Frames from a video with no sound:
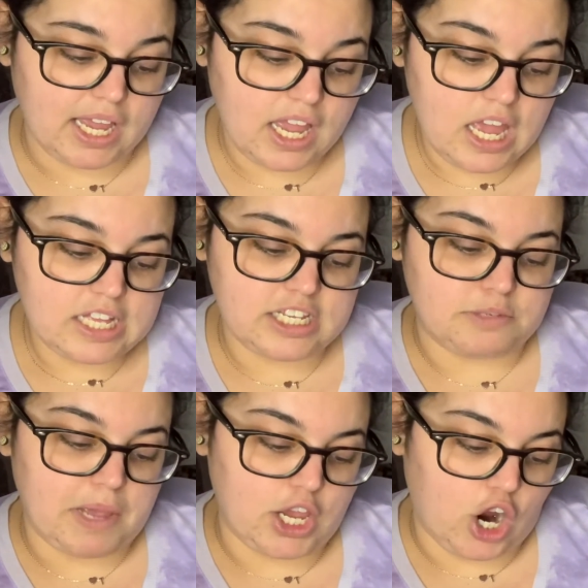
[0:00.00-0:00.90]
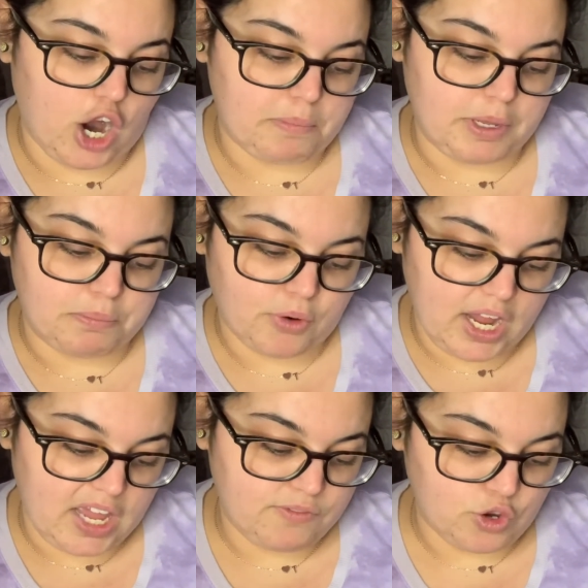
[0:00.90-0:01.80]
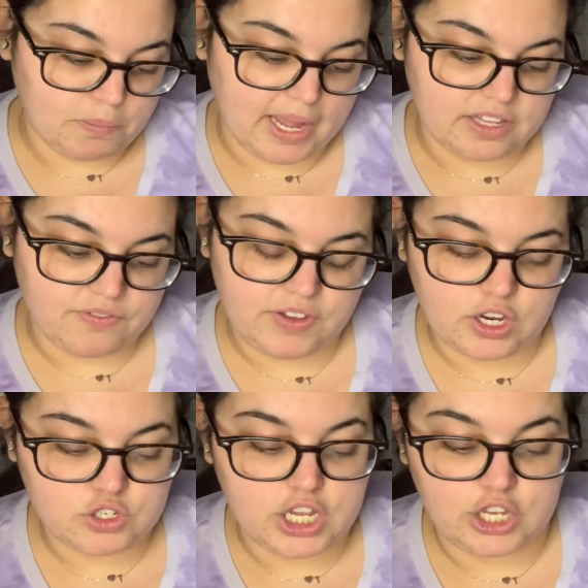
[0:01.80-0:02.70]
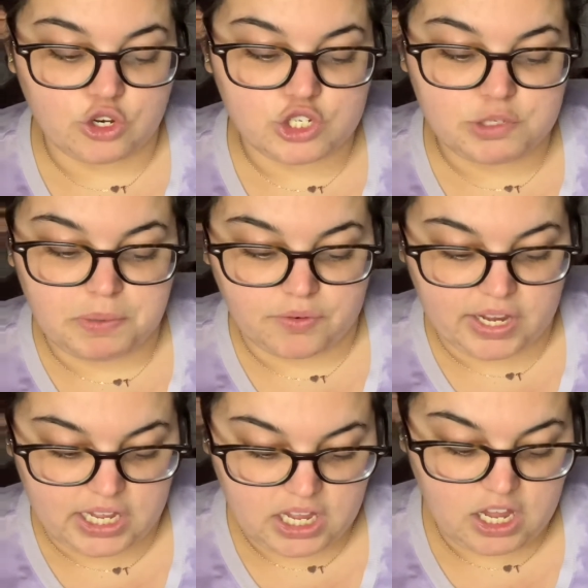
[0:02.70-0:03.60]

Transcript: it says, may your heart be brave, your mind fierce, and your spirit